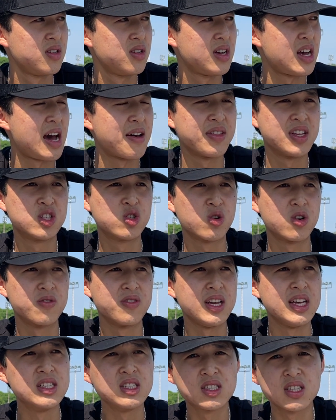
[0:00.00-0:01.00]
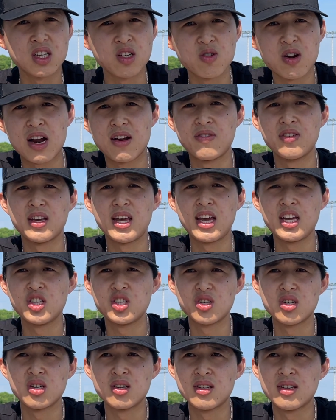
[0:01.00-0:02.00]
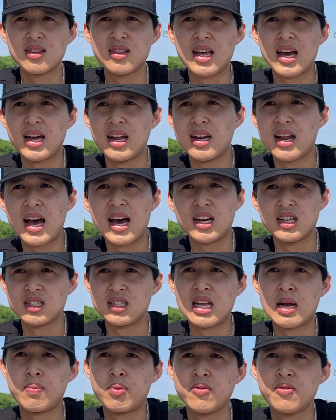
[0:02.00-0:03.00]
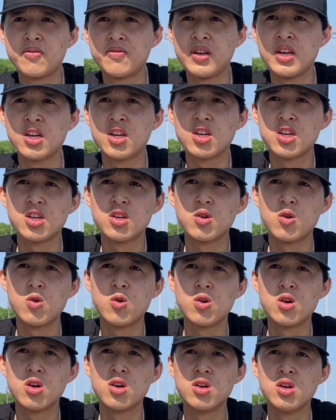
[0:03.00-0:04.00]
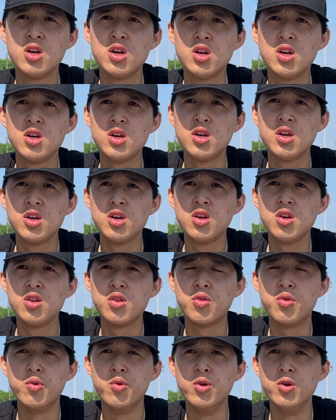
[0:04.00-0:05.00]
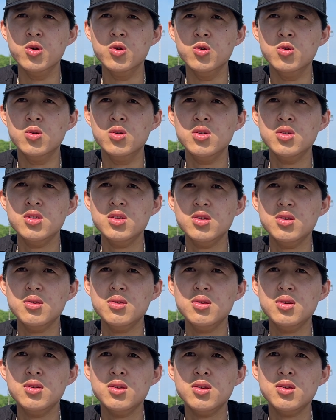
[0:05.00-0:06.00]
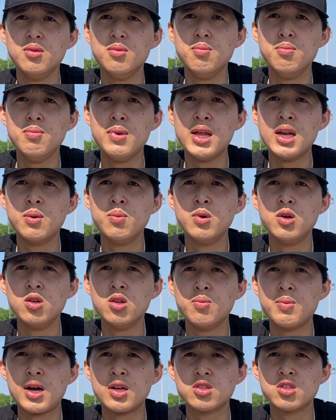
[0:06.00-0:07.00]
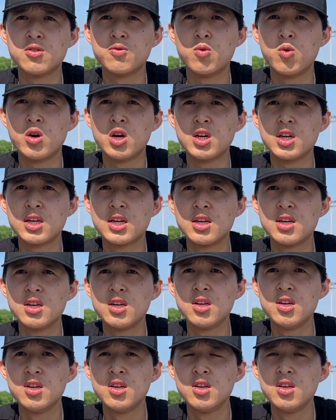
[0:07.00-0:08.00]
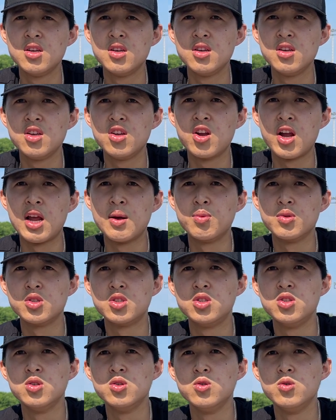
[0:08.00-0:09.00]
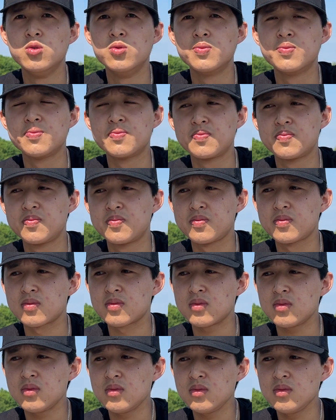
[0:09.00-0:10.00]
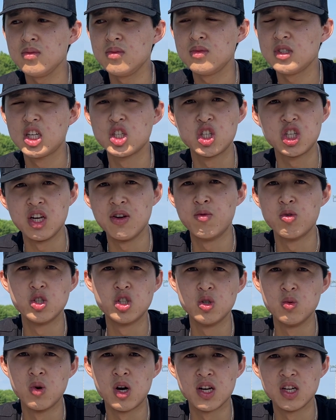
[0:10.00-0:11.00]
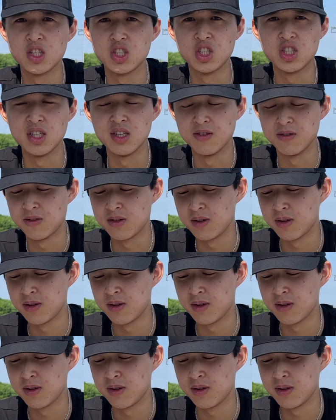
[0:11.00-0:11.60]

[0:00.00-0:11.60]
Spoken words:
have this sort of instant gratification that at a snap of a finger or through minimal amounts of work, you're able to achieve what you want to achieve.